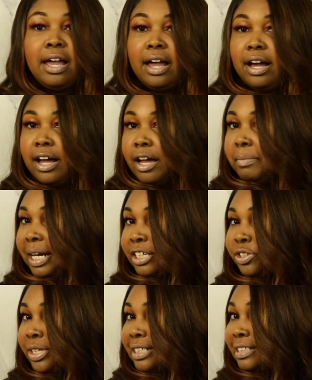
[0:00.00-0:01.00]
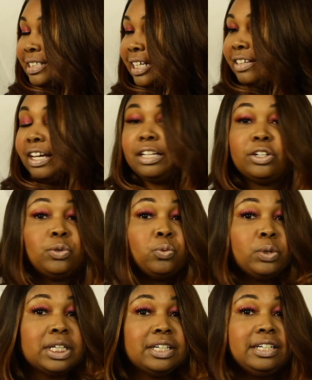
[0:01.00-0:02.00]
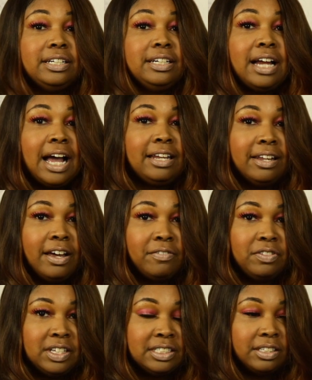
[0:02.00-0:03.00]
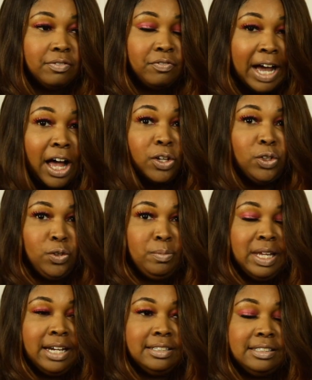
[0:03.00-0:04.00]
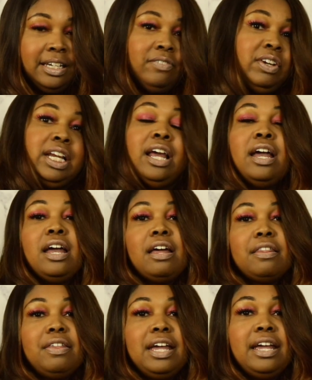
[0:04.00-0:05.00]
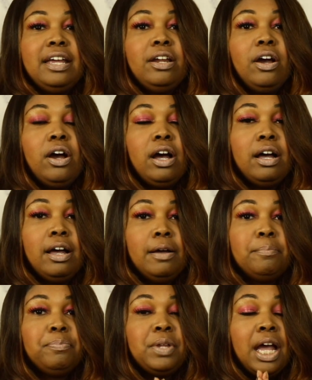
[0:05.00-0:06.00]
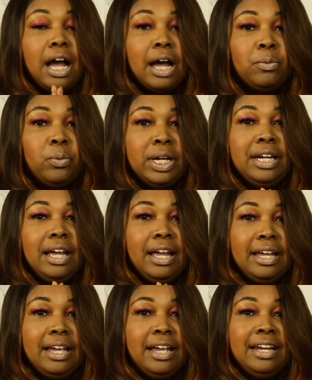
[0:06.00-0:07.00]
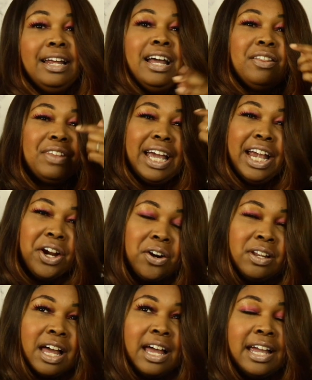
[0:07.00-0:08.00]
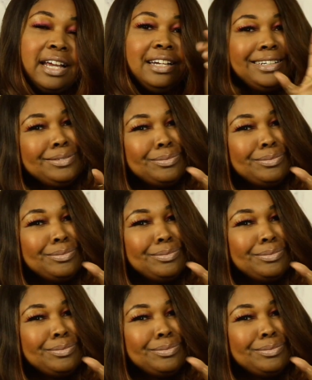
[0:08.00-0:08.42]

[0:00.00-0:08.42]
Um, and as you can see, they look really good. I love this volume that it's giving. Then um, I went in the hairline.